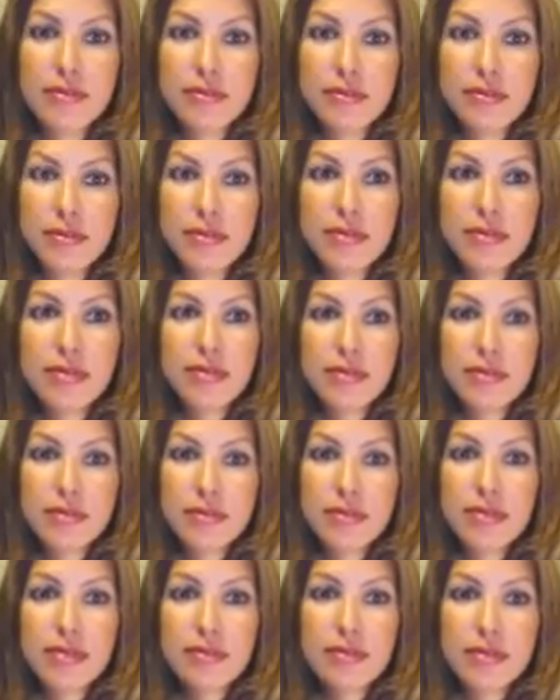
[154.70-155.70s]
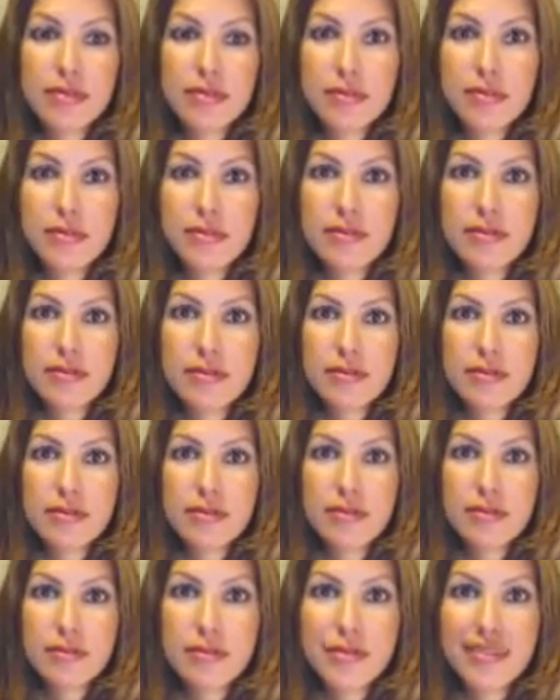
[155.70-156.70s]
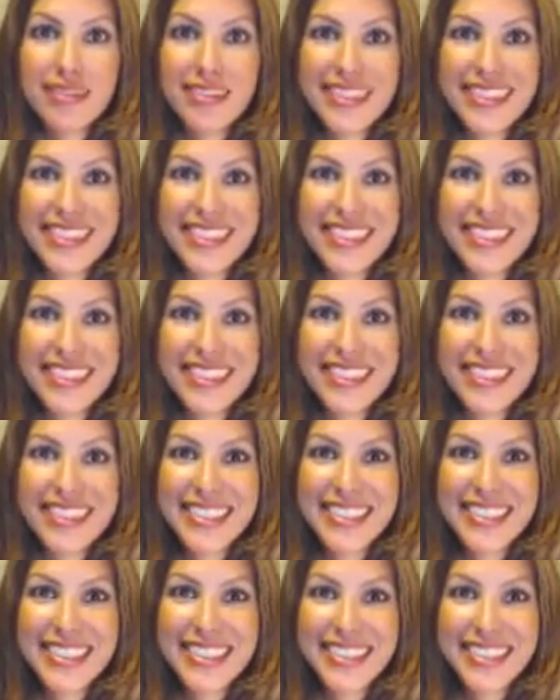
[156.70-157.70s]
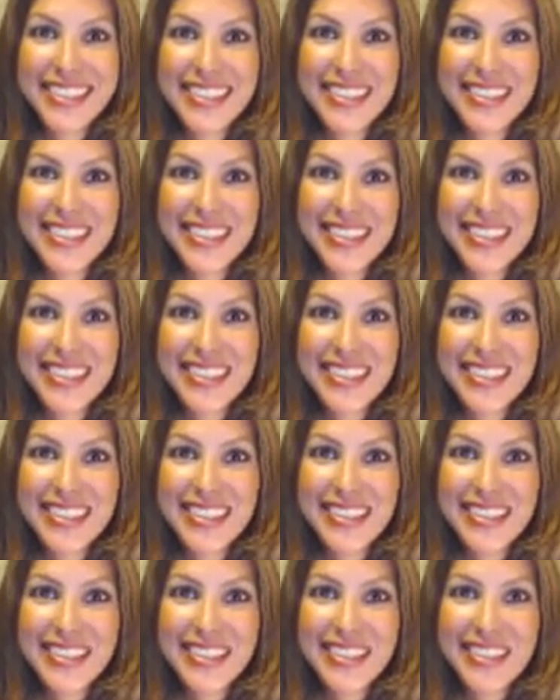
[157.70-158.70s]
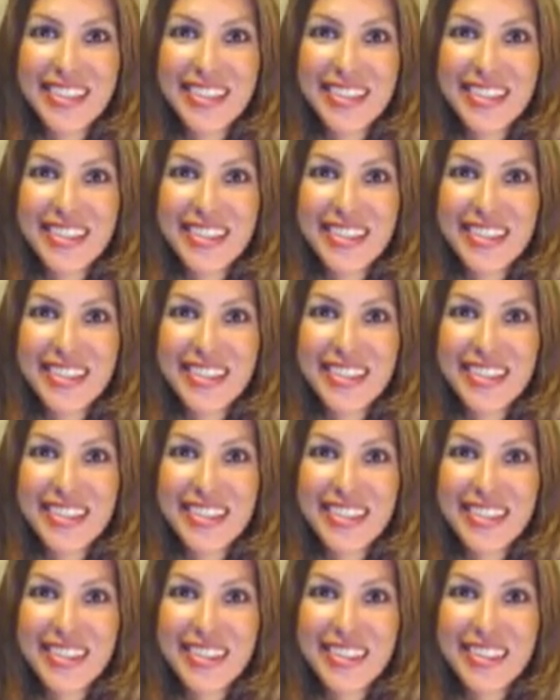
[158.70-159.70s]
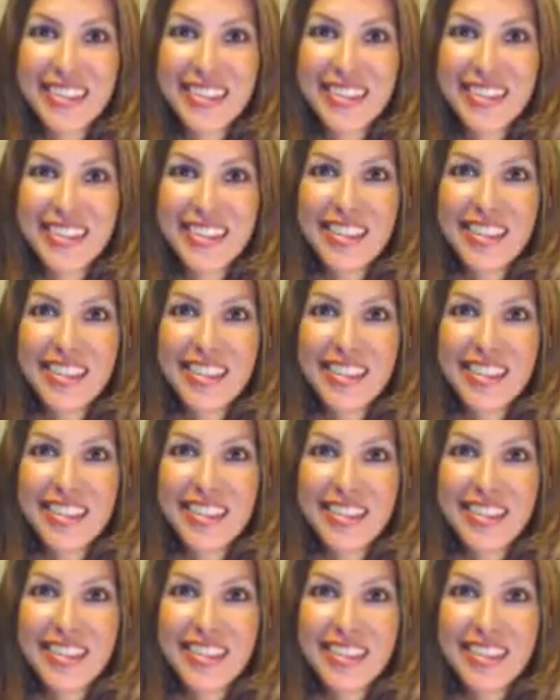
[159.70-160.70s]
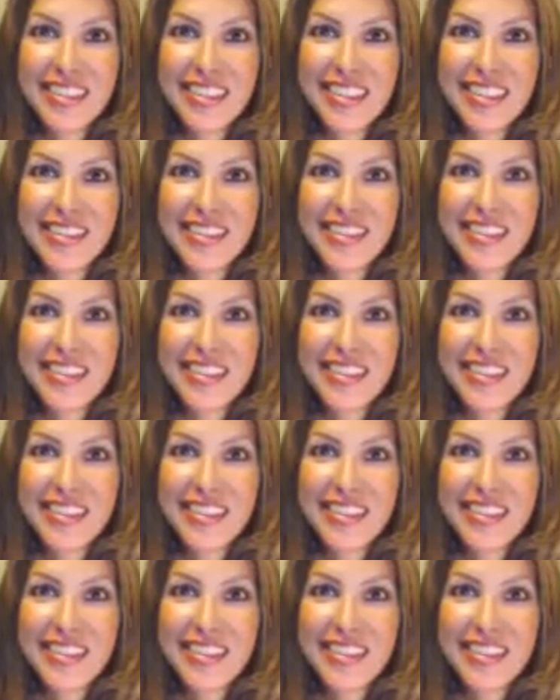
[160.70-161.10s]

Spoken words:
The person shown says nothing.